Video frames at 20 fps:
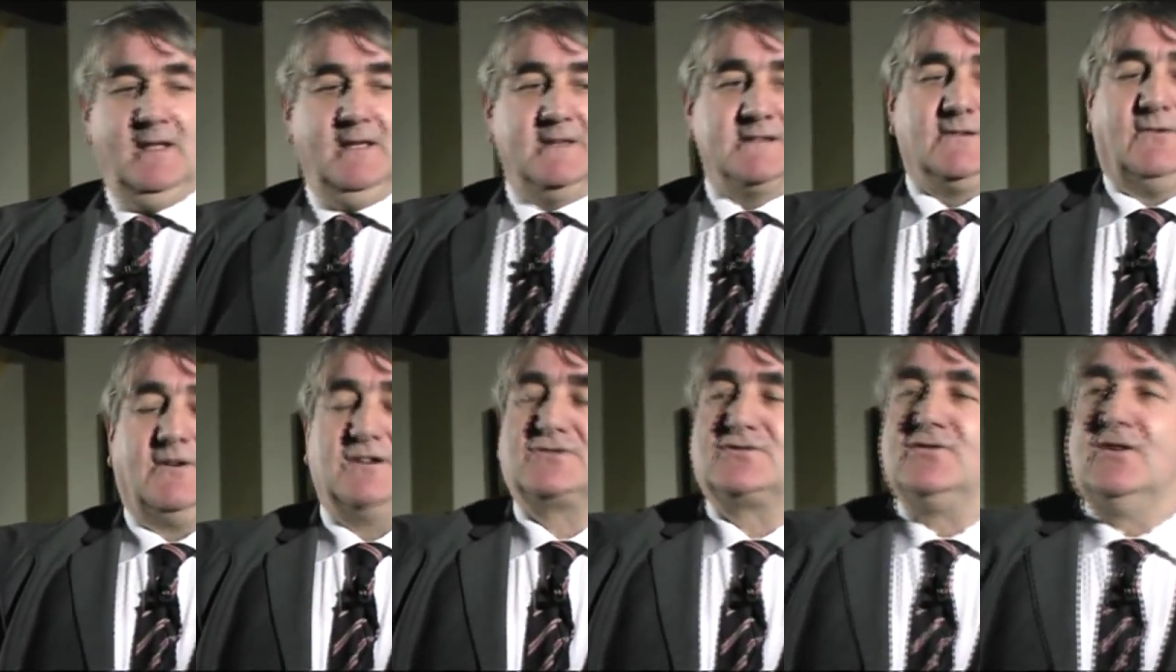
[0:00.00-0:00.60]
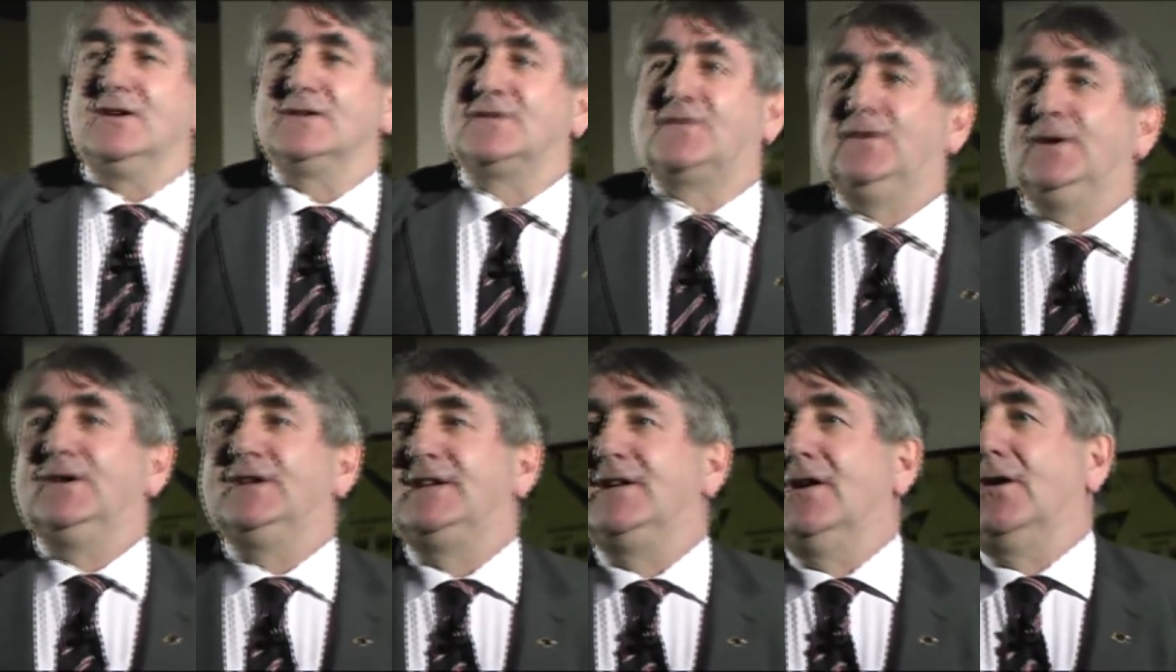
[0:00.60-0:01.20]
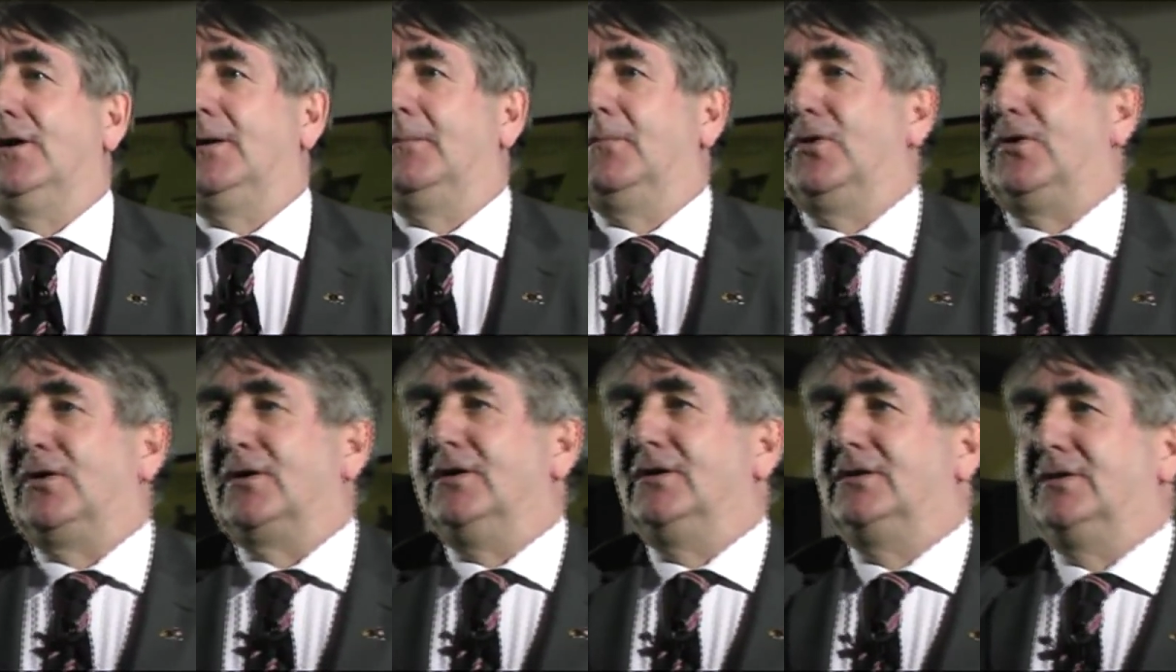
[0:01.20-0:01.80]
So I transferred the arm
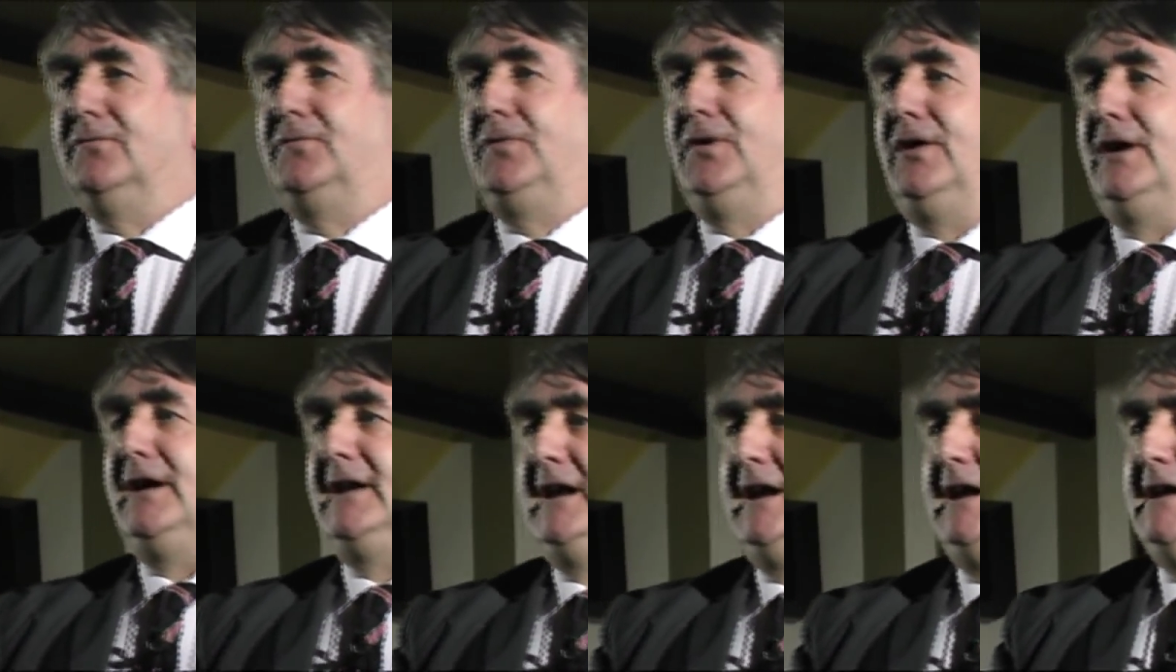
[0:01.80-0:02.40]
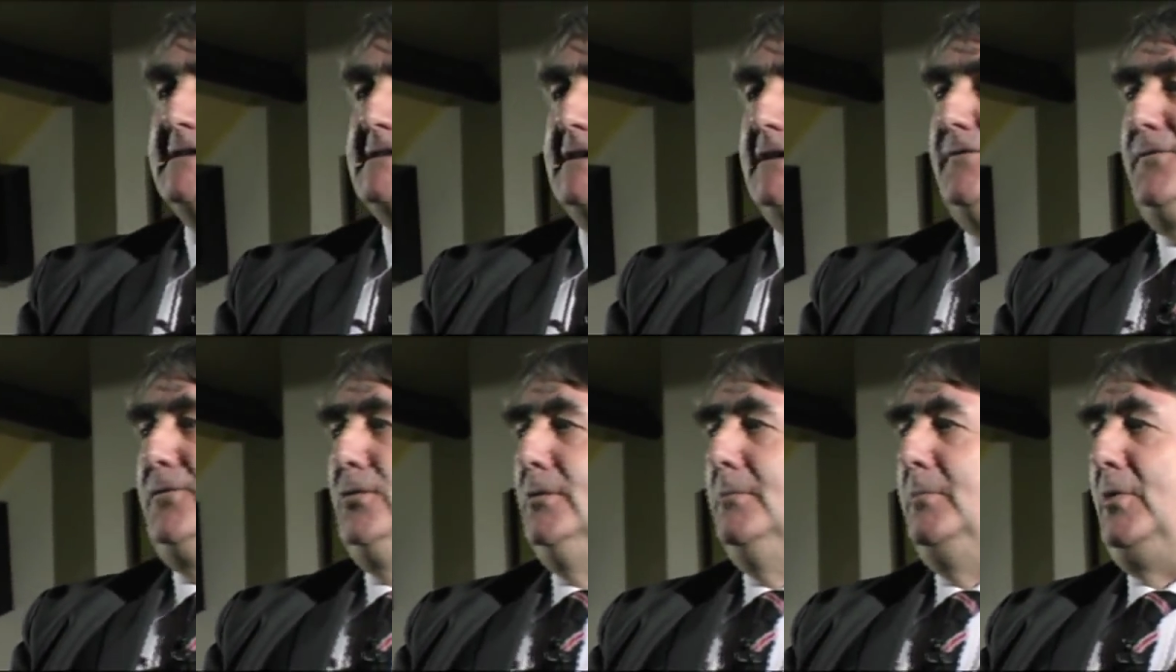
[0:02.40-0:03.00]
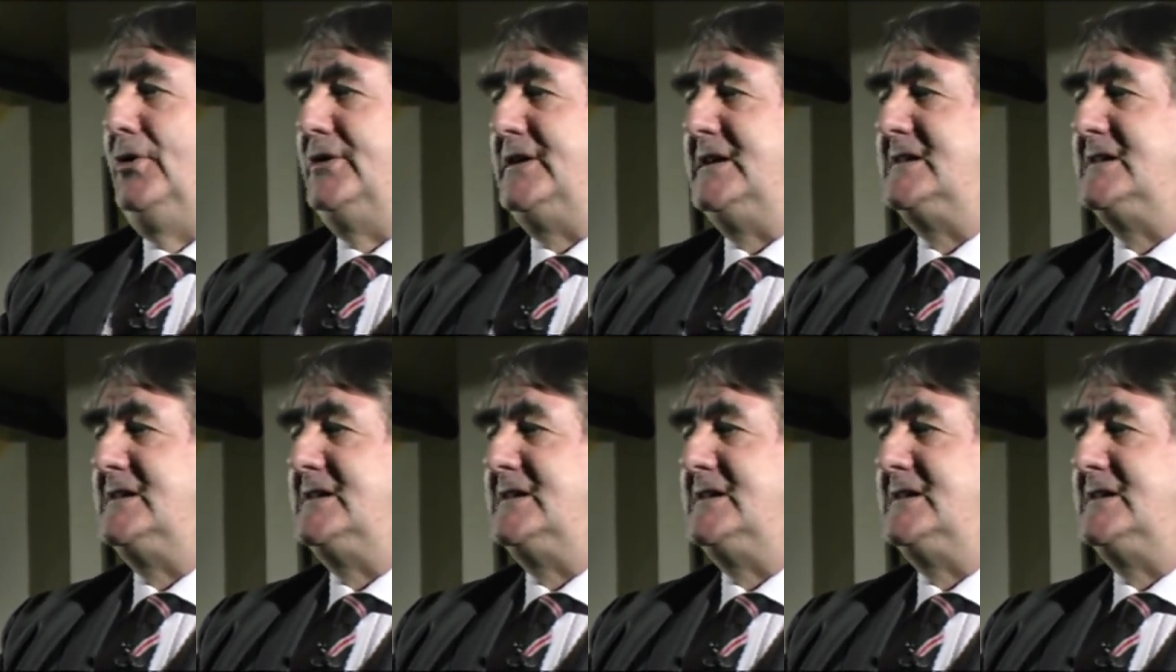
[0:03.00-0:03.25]
lock and converted it into the full body